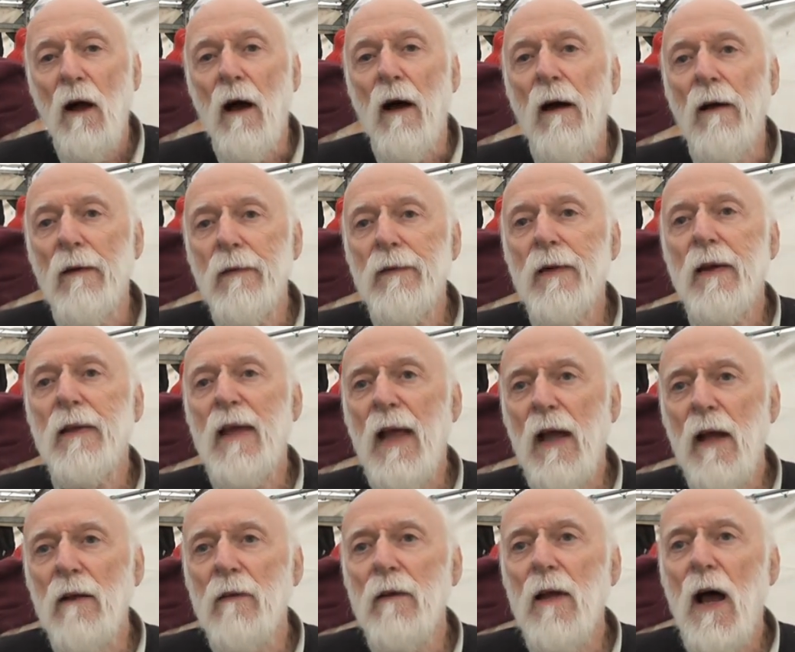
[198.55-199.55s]
and
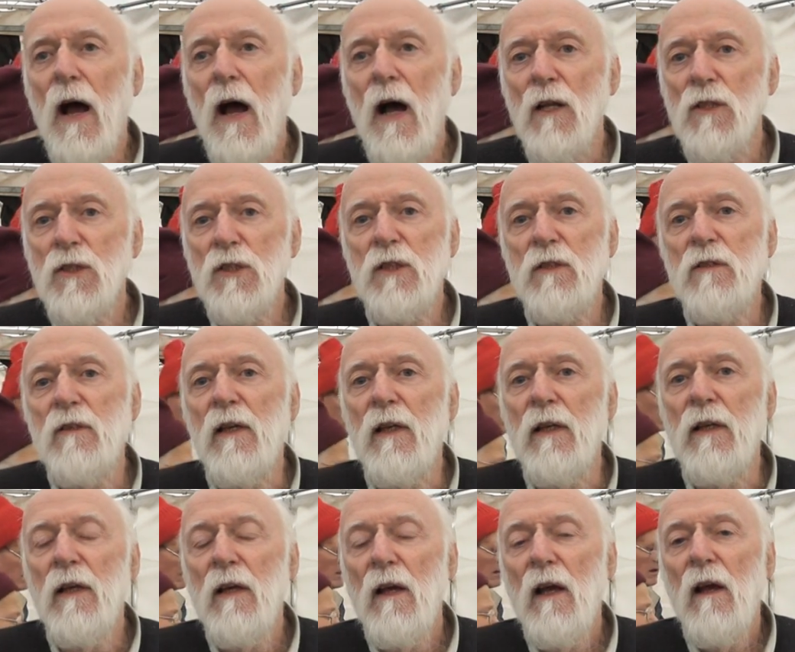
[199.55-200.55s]
again, it has
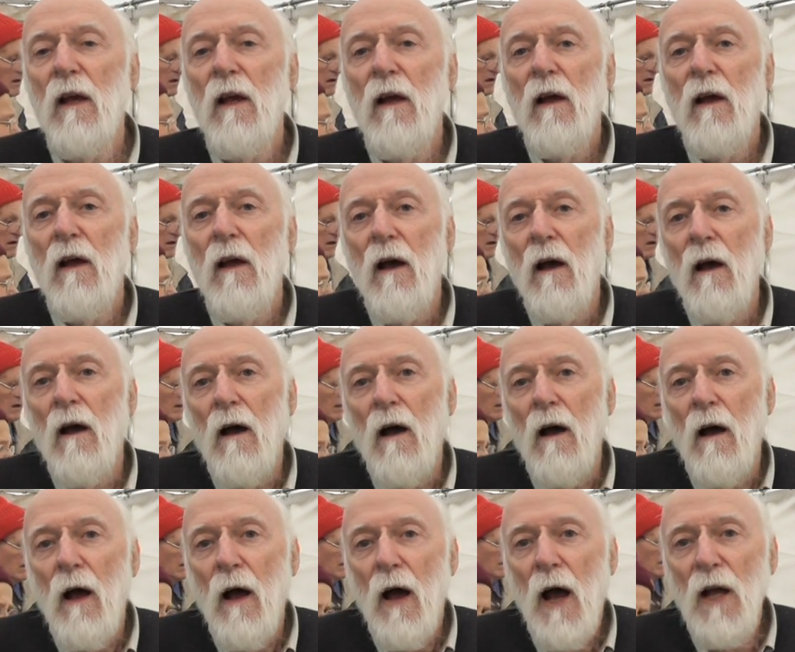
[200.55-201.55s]
the
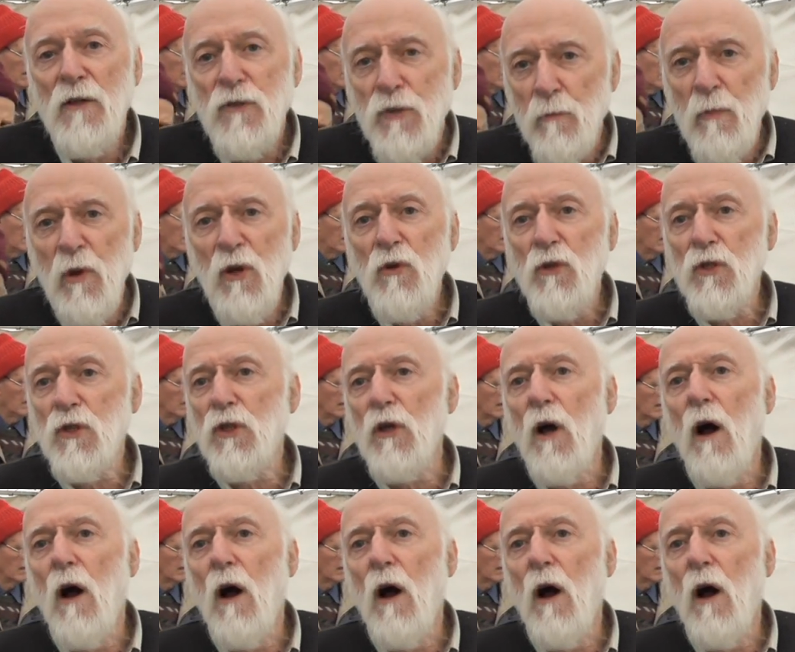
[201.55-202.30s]
attributes